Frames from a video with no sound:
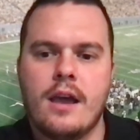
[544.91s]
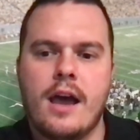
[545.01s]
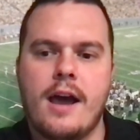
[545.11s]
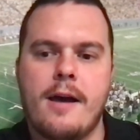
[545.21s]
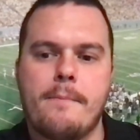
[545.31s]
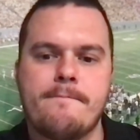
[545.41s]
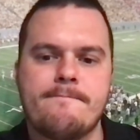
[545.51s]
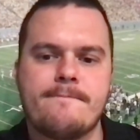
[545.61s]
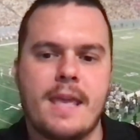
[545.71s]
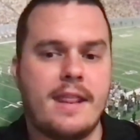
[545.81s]
And
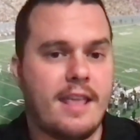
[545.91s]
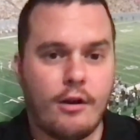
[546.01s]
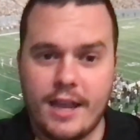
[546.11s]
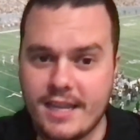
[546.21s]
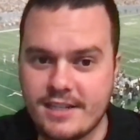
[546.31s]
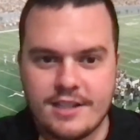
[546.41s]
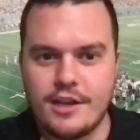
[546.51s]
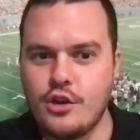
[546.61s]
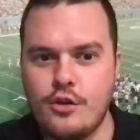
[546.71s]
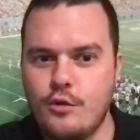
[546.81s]
there is the
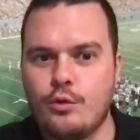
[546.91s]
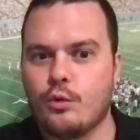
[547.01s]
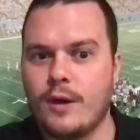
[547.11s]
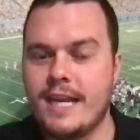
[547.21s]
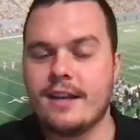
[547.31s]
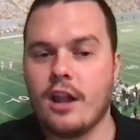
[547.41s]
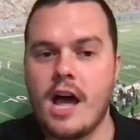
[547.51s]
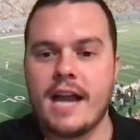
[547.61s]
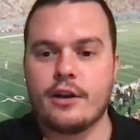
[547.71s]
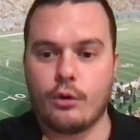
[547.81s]
new green
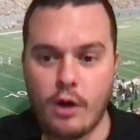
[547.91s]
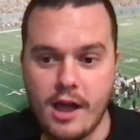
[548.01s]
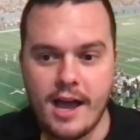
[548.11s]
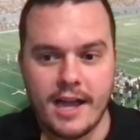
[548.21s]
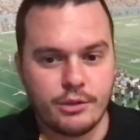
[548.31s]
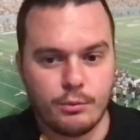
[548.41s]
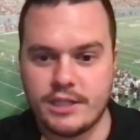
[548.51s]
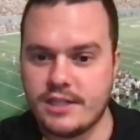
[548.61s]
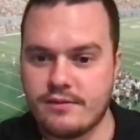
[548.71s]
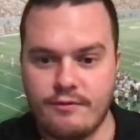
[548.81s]
lot garage, which
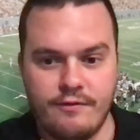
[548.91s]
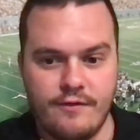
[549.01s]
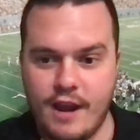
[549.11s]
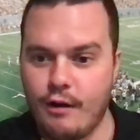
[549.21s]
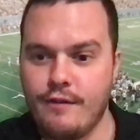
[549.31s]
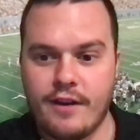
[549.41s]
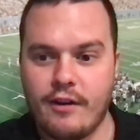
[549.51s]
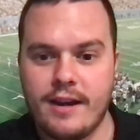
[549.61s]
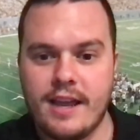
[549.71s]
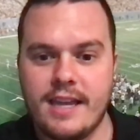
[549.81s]
is very,
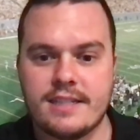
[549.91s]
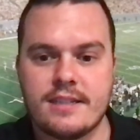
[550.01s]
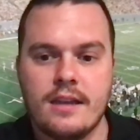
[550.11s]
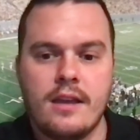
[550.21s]
very nice